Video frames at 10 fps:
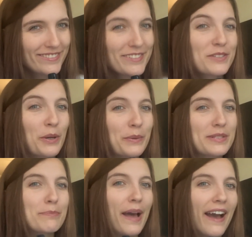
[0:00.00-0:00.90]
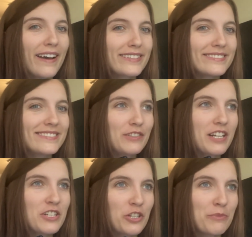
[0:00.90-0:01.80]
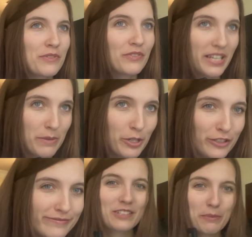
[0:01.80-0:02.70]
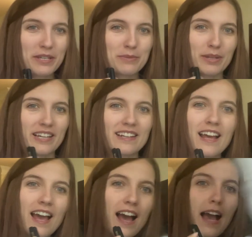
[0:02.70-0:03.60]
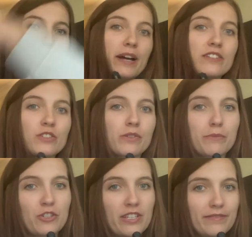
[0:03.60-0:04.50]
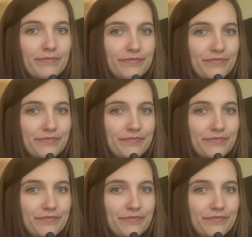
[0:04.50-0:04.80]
So it's bad in terms of labor. Let me explain. I bought a sewing machine.